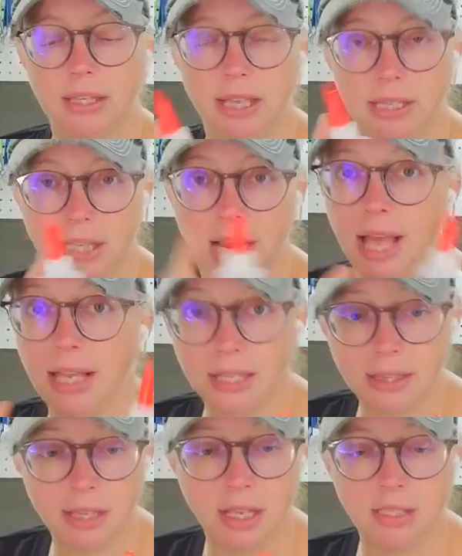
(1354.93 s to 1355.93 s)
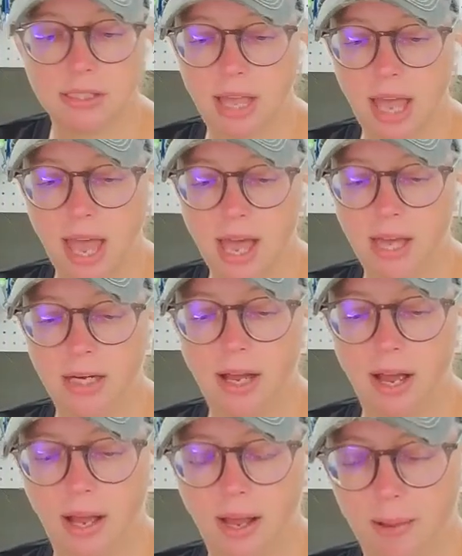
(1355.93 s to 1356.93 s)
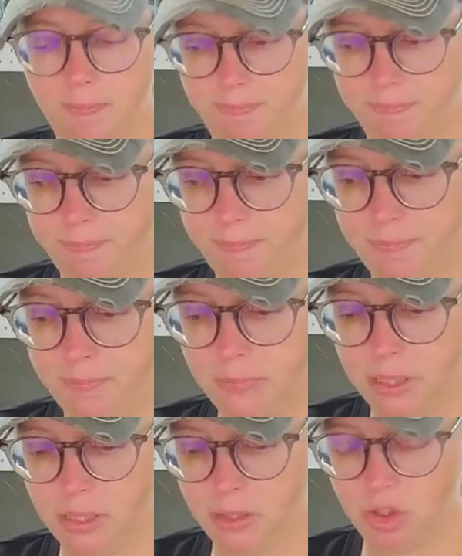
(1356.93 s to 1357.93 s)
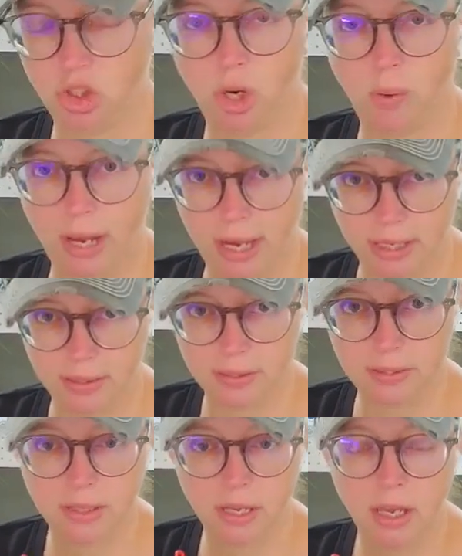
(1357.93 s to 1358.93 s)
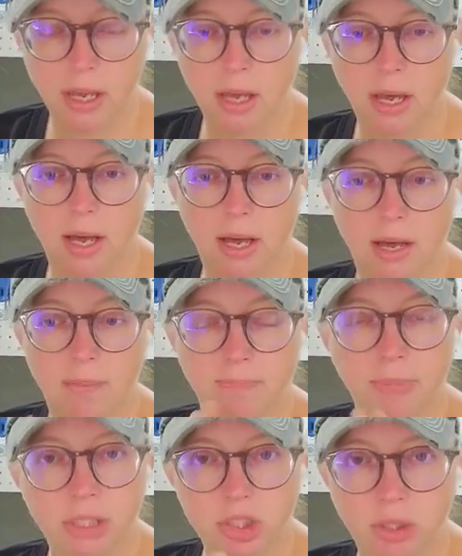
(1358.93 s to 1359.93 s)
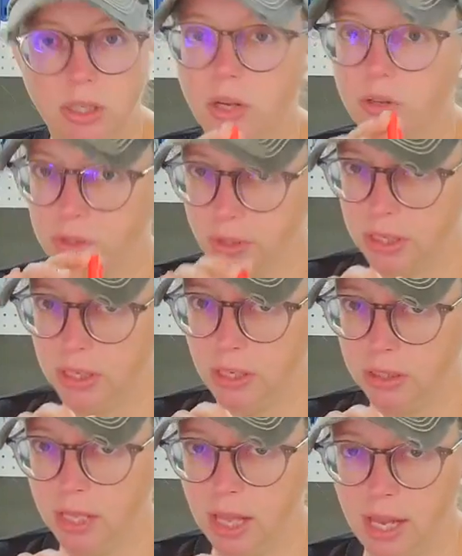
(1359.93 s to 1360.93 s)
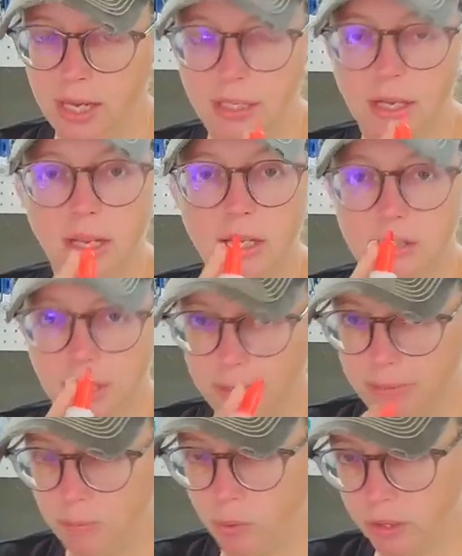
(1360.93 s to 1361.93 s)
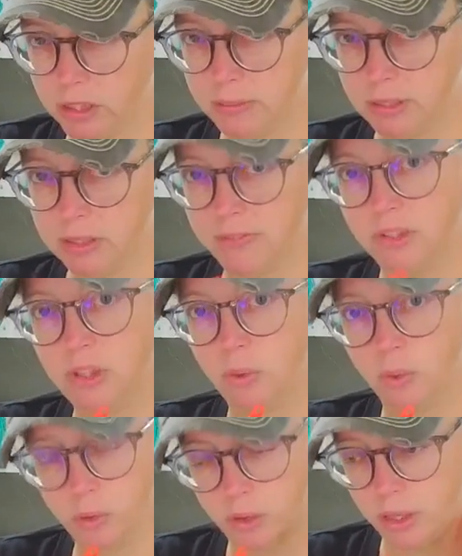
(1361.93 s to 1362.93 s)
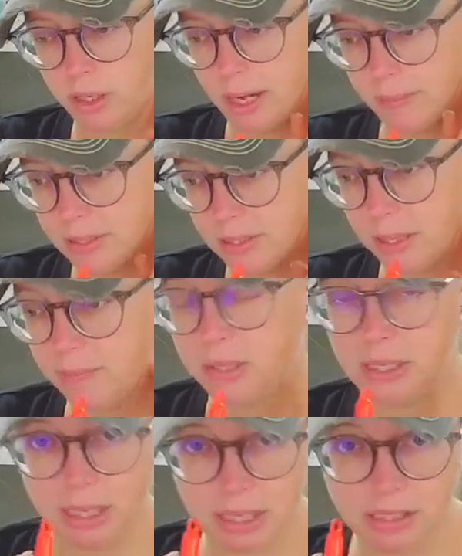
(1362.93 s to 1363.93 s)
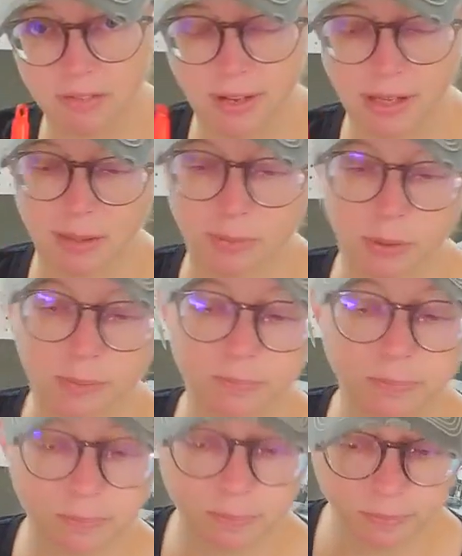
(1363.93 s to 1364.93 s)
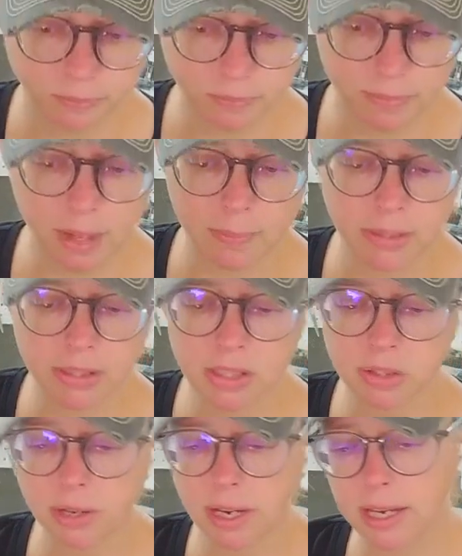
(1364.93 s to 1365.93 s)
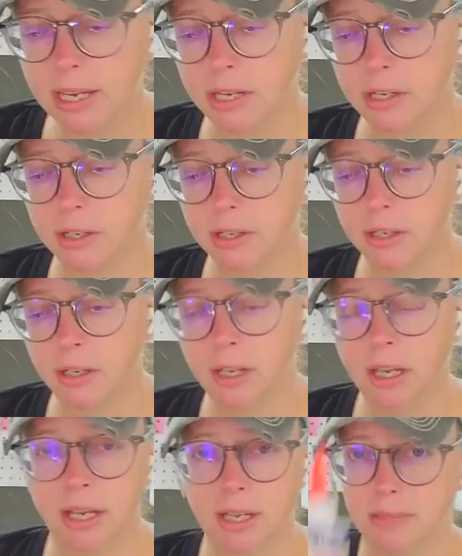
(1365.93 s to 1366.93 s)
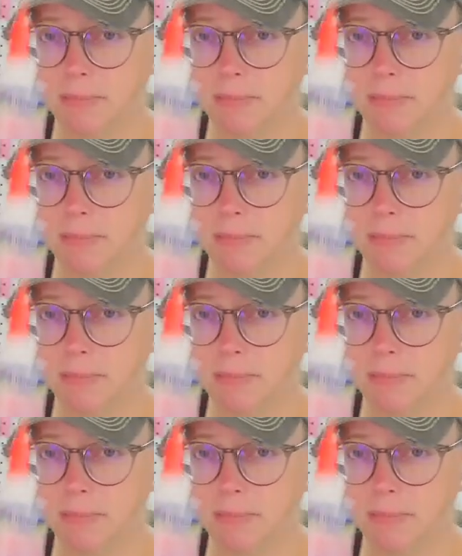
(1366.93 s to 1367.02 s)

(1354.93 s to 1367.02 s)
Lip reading: this, and I get this at Joann's. But you can also get it online. It's going to be more expensive when you order it on Amazon, but it is available. But this right here is